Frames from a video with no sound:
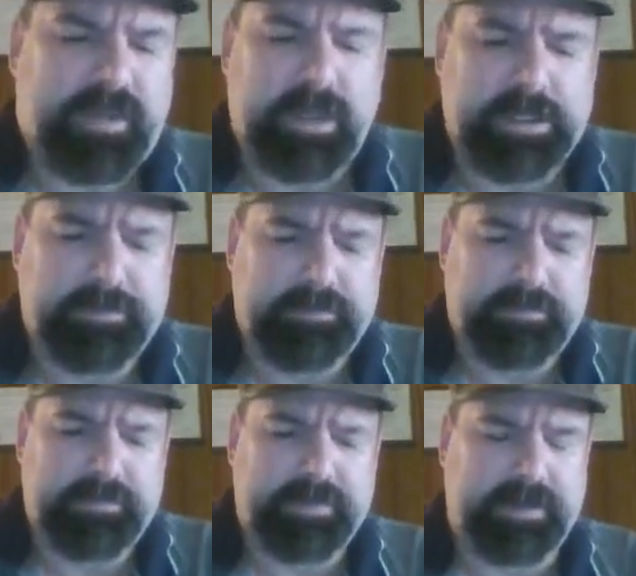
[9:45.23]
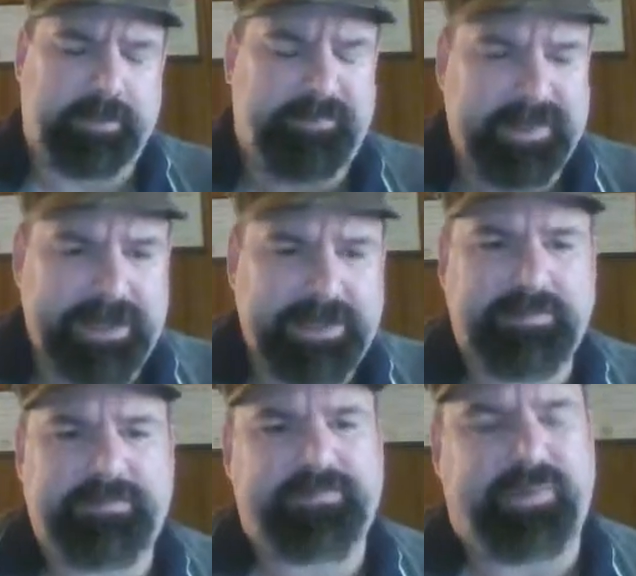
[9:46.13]
The big
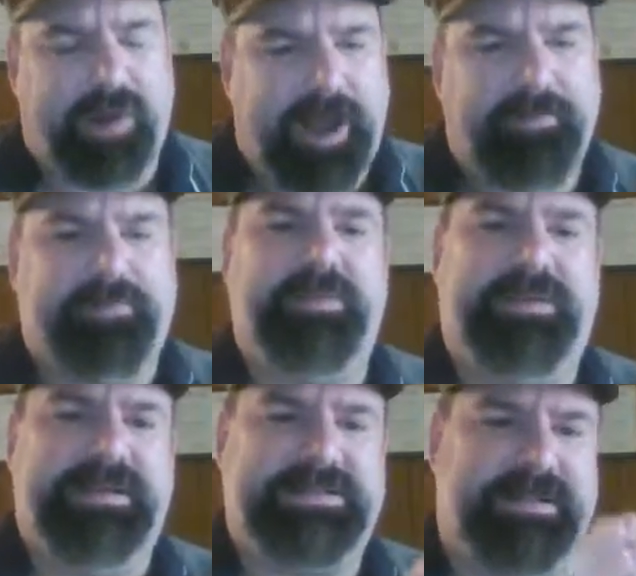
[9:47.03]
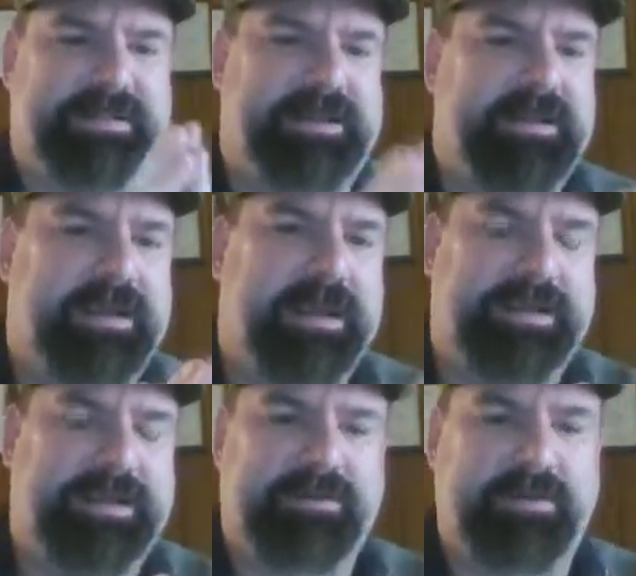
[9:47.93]
problem with this, and the thing you got to
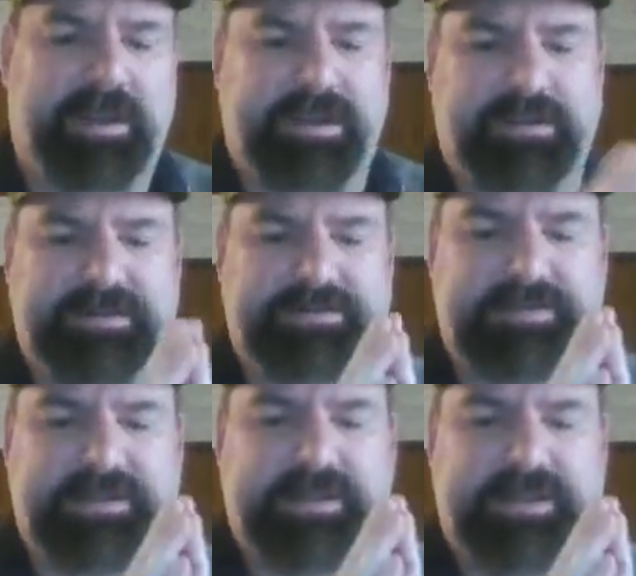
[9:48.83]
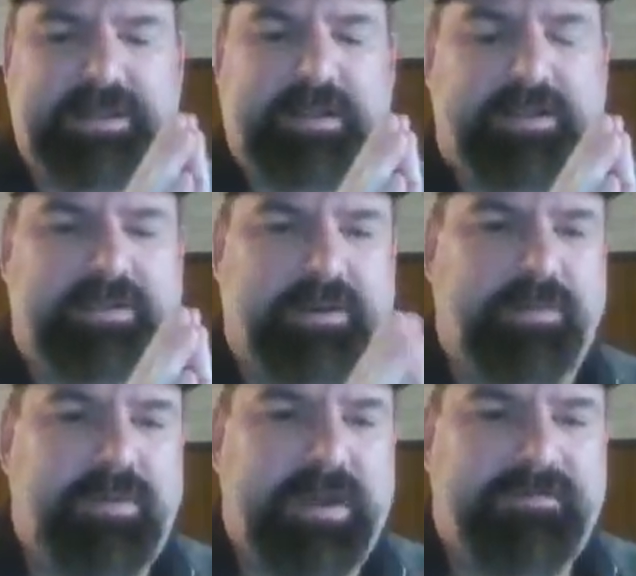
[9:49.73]
get to your head is,
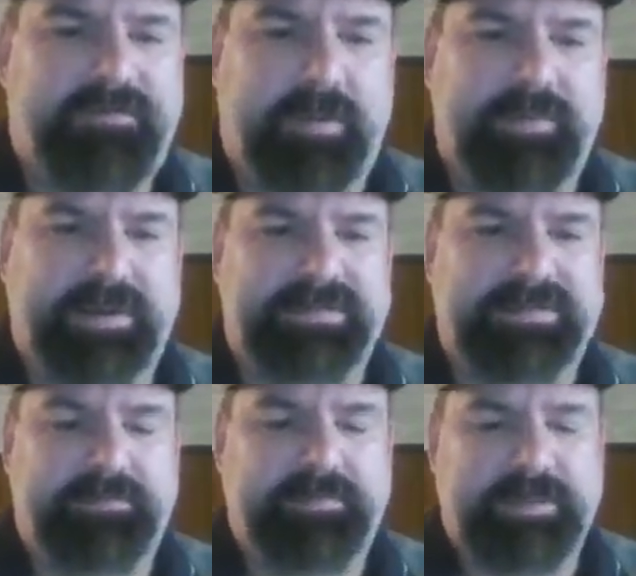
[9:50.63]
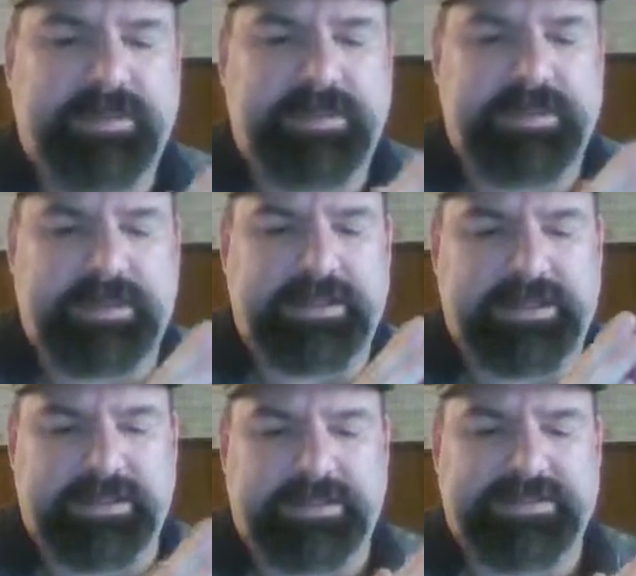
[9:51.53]
third wave feminism
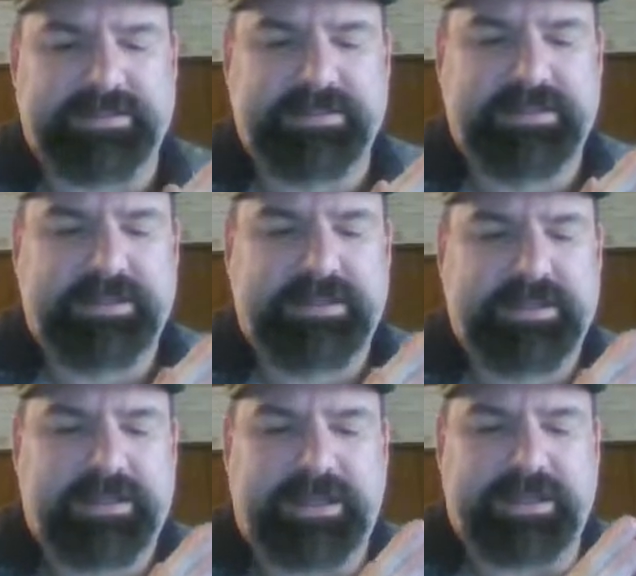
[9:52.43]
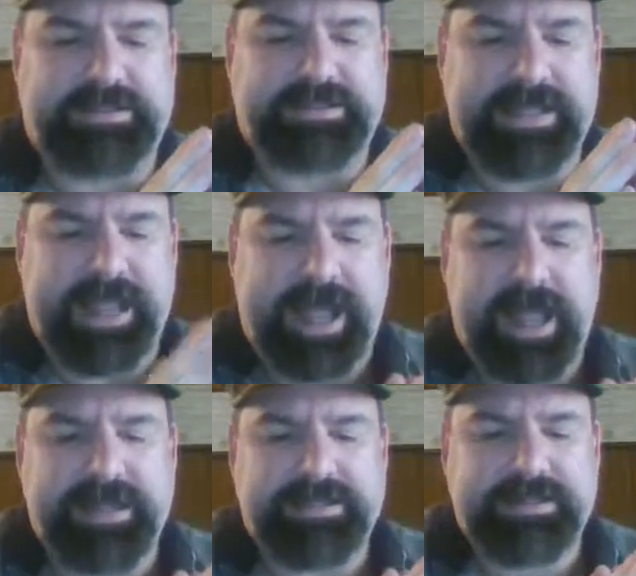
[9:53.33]
is, it's
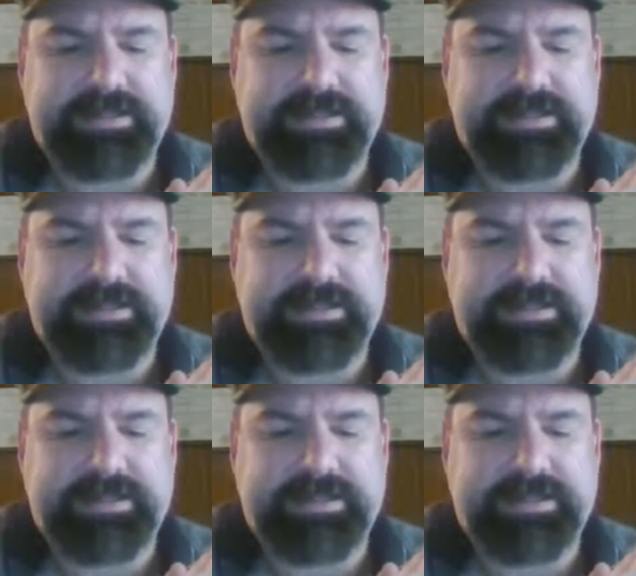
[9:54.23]
not